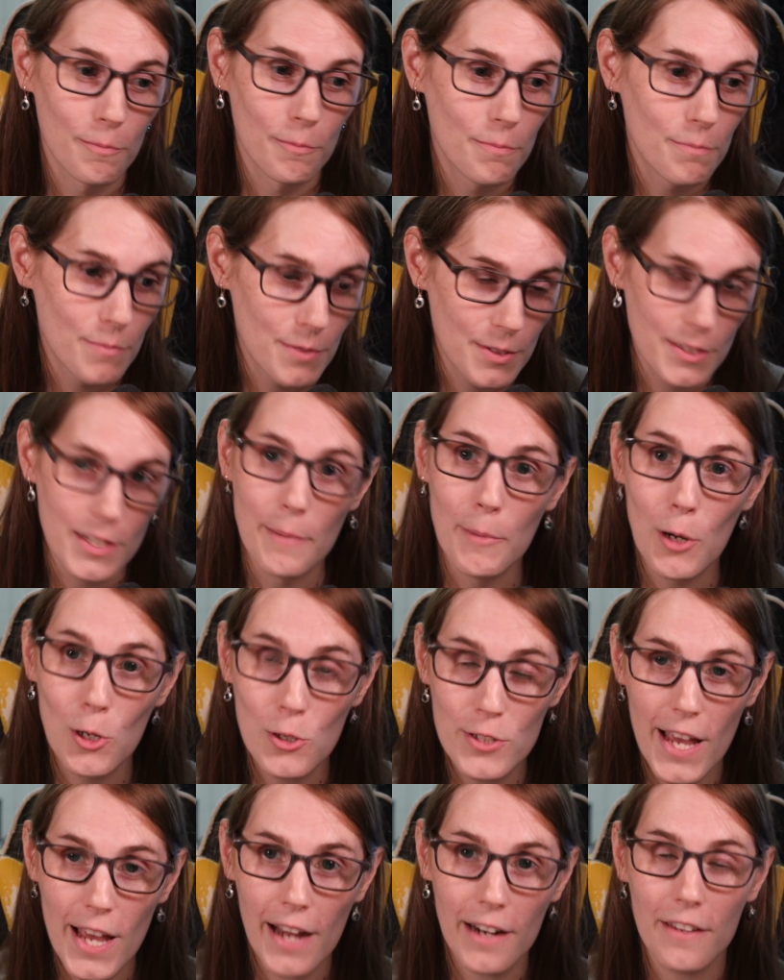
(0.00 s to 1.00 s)
demo deck
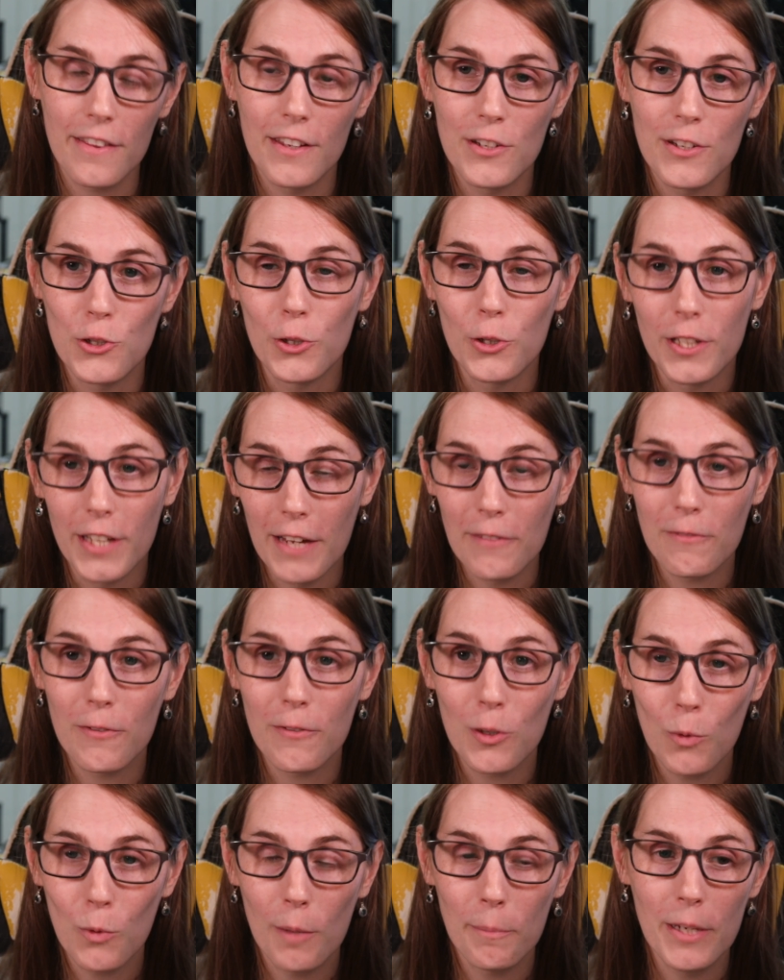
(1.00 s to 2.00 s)
that you could get for the One
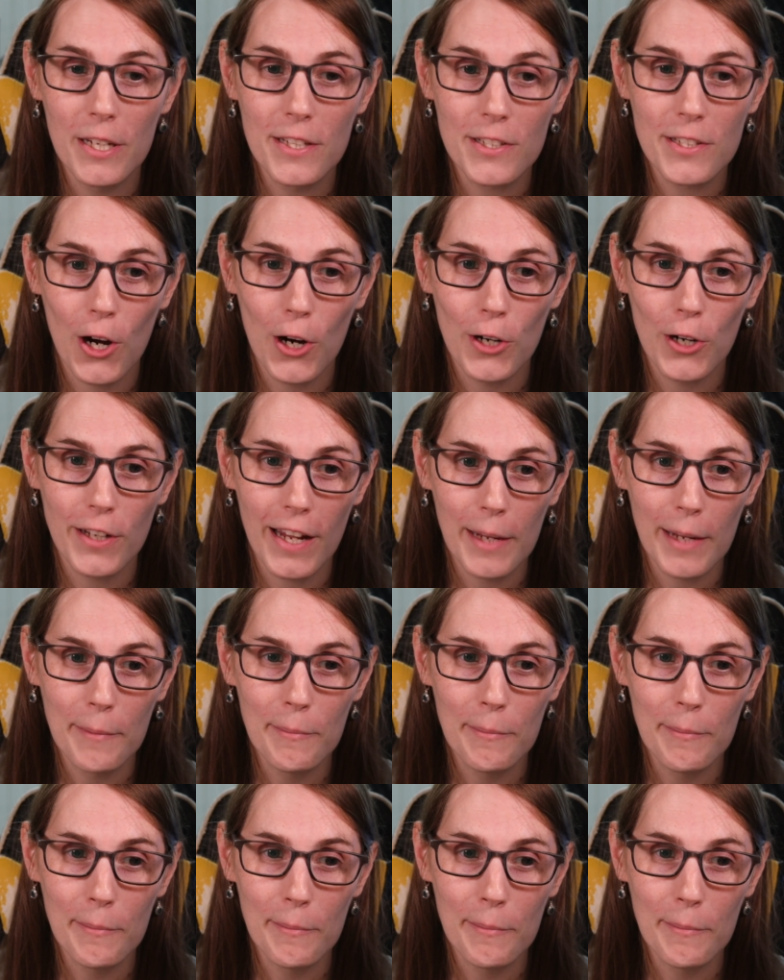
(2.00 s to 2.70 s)
Piece card game.